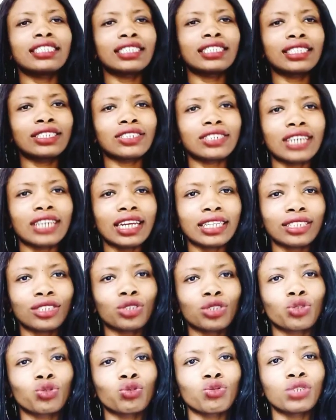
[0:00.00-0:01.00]

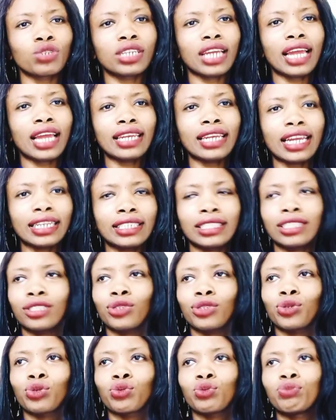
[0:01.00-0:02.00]
strength, to the
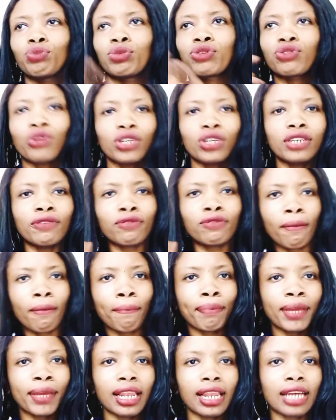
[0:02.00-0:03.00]
energy to be running from
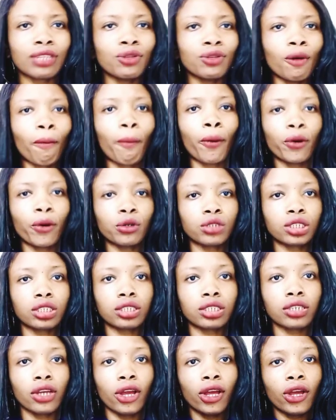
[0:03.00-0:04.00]
pillar to
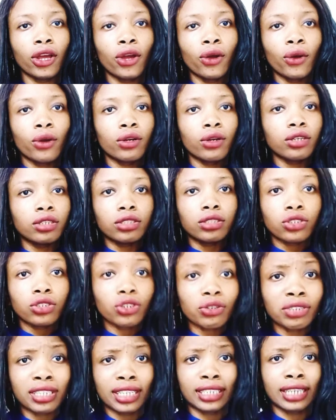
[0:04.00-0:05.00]
post
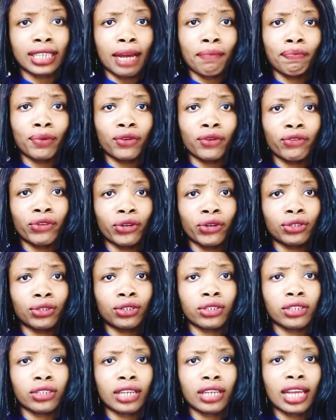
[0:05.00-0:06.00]
during exam period.
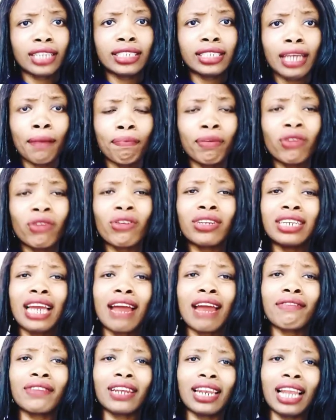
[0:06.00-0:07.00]
Exam period, they
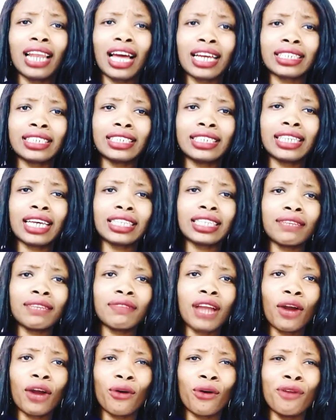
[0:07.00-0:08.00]
are relaxed. It's as if they
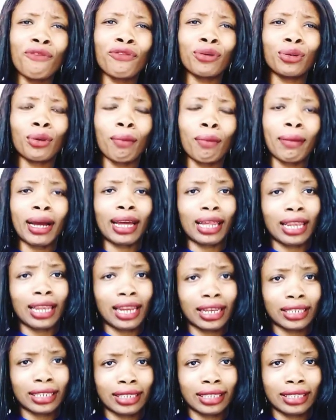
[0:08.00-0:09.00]
are going for normal
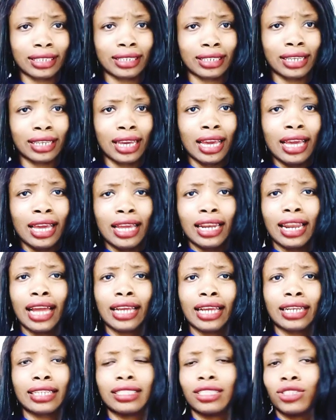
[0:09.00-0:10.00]
classes.
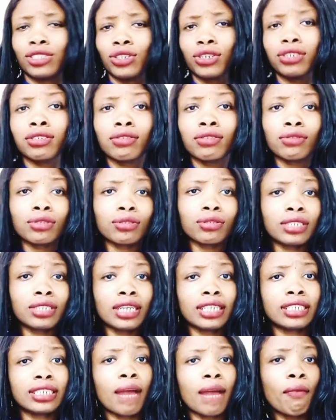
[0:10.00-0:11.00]
Like, they just go to the
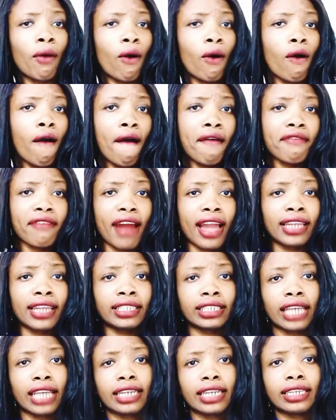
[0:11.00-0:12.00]
exam hall,
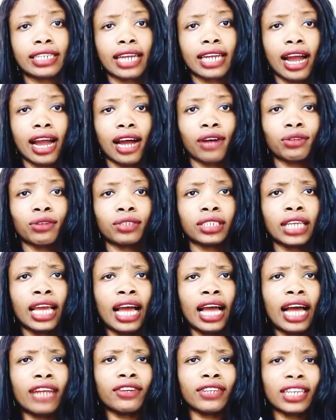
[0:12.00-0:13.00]
write, and they're out.
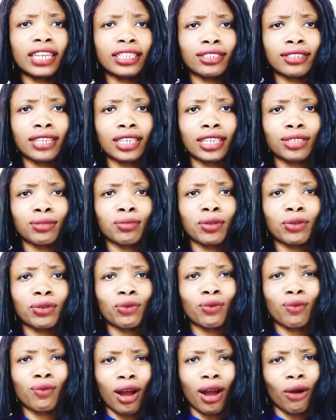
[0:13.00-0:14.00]
And other students will be,
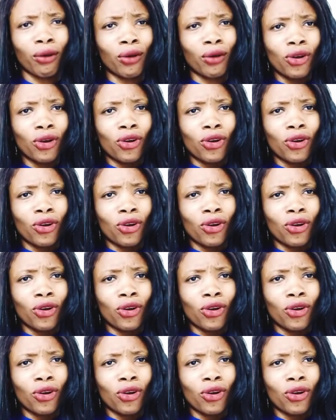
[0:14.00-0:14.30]
wow,